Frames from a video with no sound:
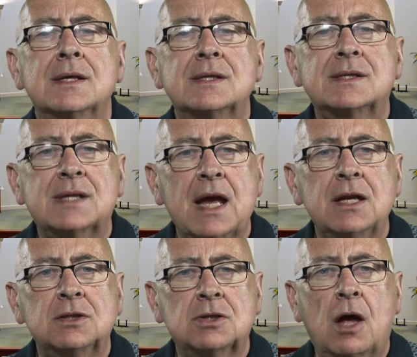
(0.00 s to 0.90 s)

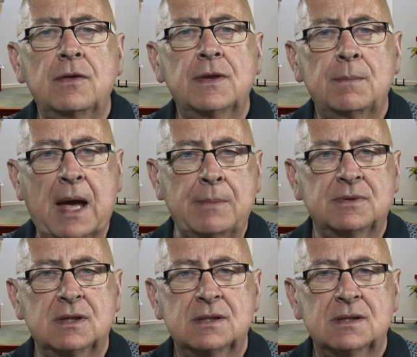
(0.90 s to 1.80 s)
Saint John the
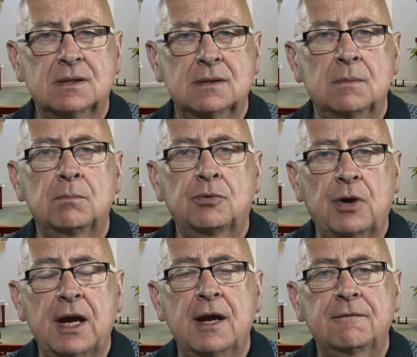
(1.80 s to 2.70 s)
Baptist,
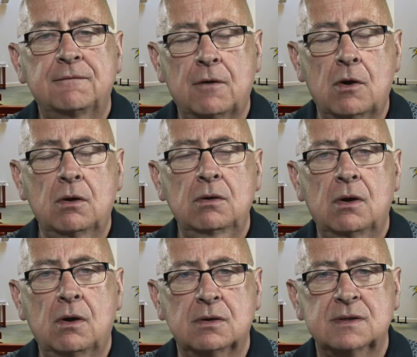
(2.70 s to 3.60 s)
pray for
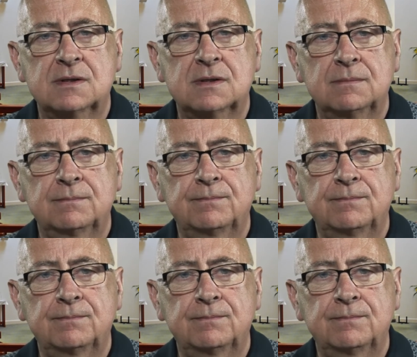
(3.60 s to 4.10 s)
us.